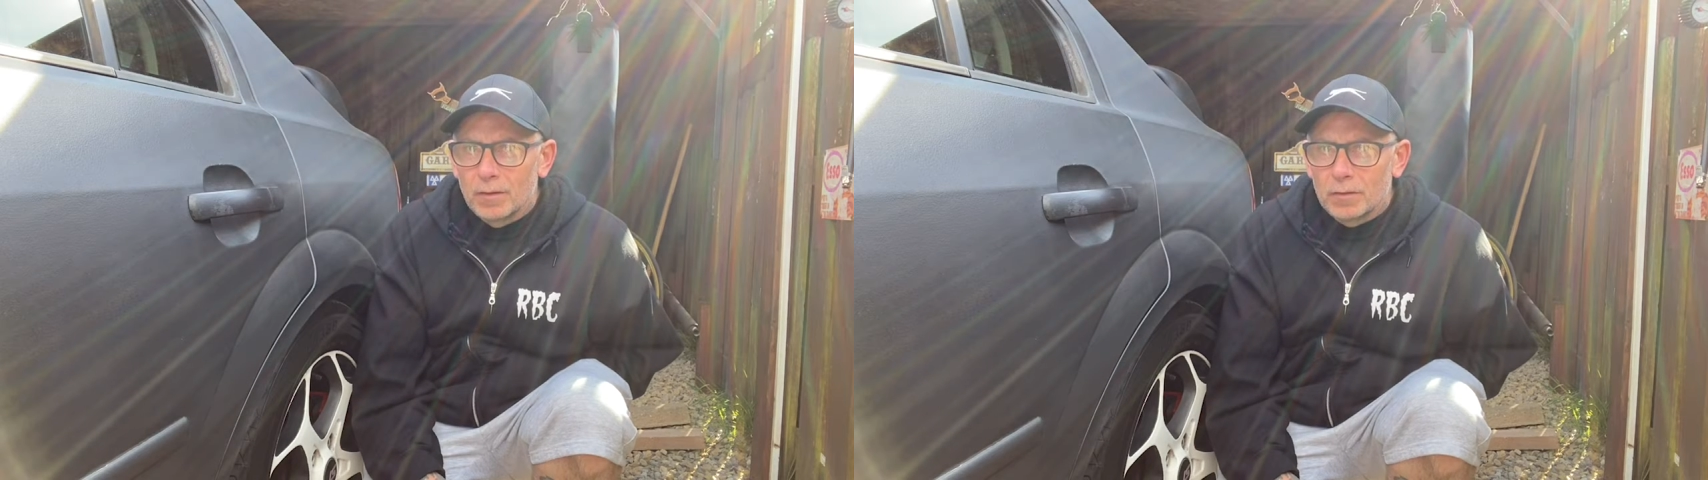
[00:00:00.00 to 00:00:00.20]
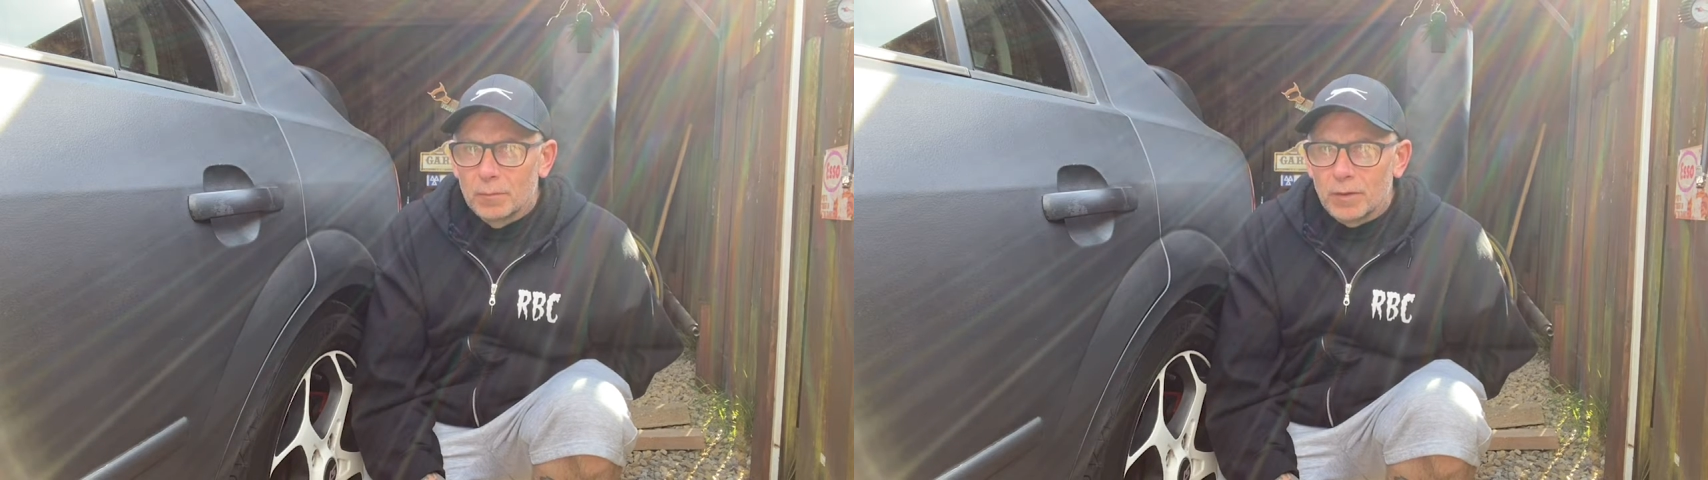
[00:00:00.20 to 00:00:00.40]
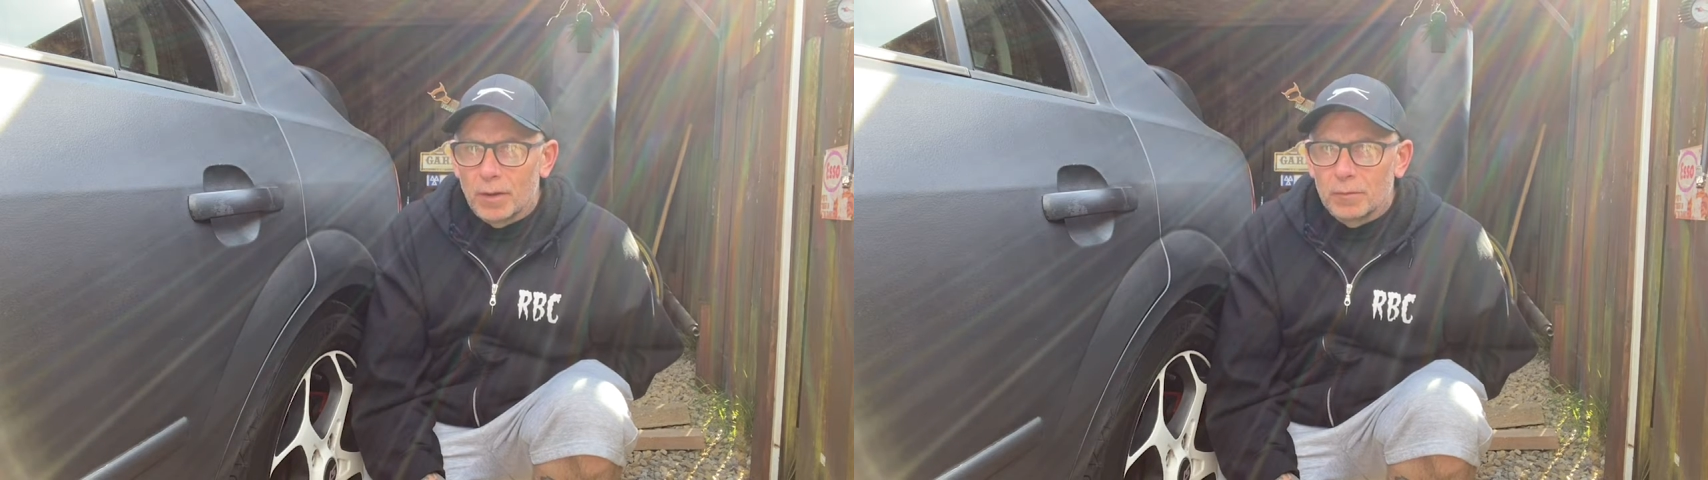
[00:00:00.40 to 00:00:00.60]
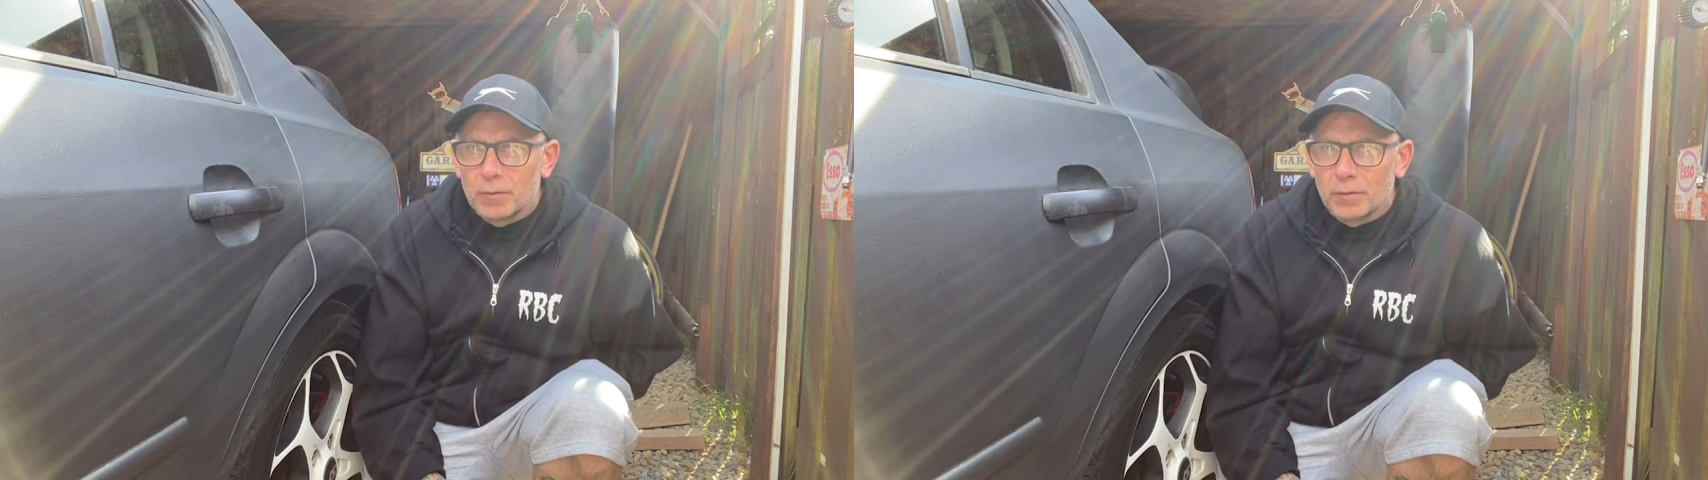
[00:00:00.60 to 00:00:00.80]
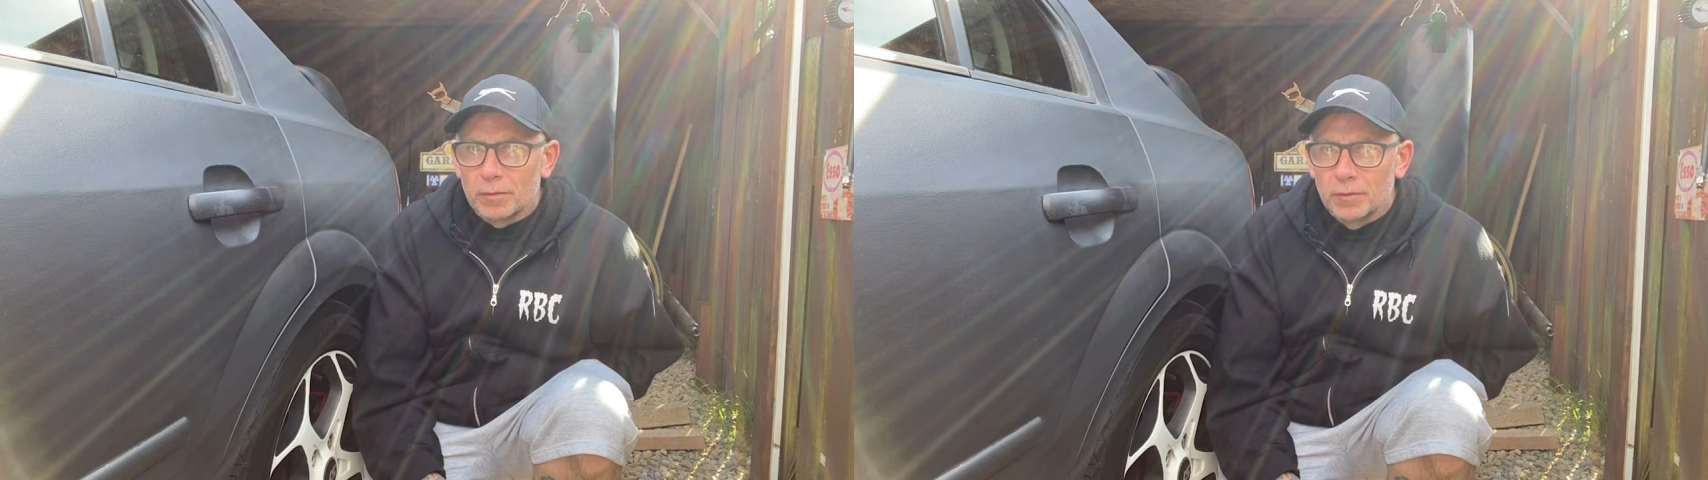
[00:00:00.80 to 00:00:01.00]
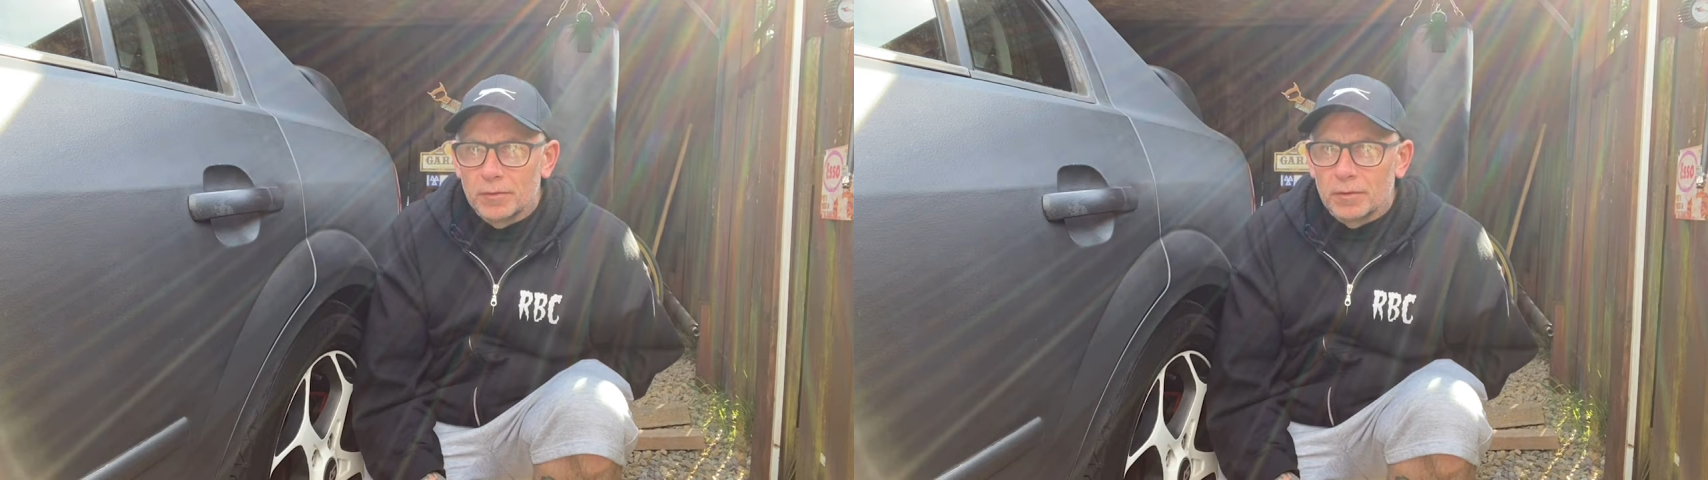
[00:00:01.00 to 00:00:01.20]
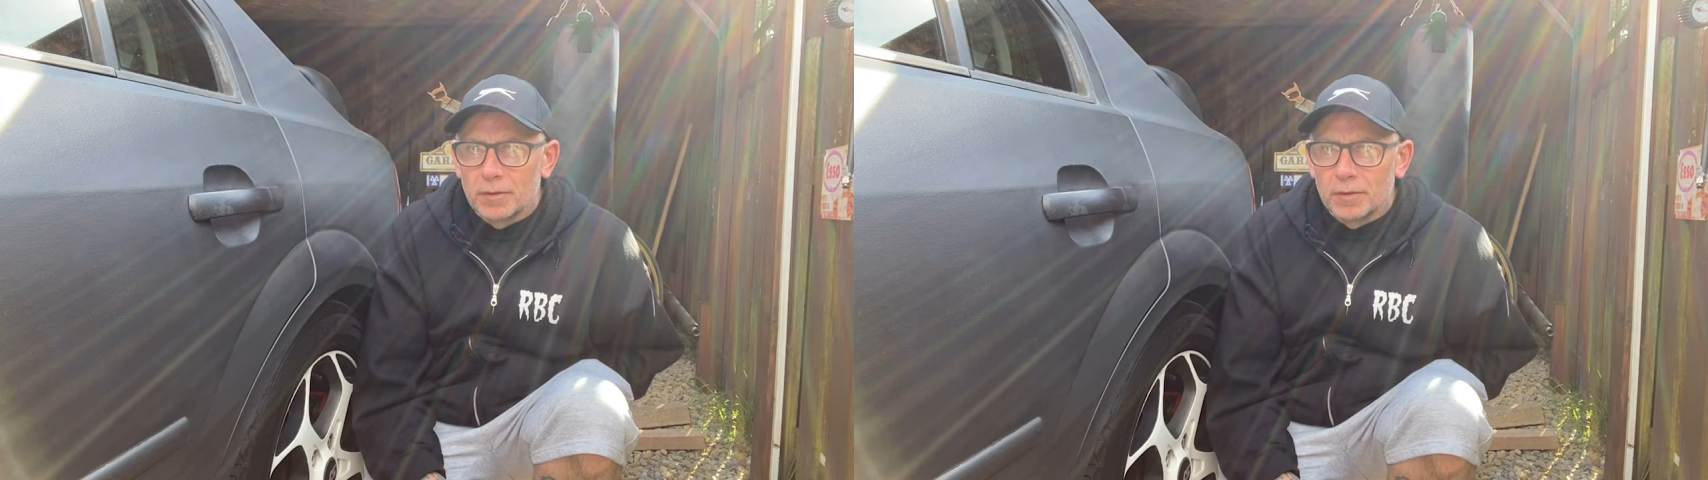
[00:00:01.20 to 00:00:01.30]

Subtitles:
Sometimes the front and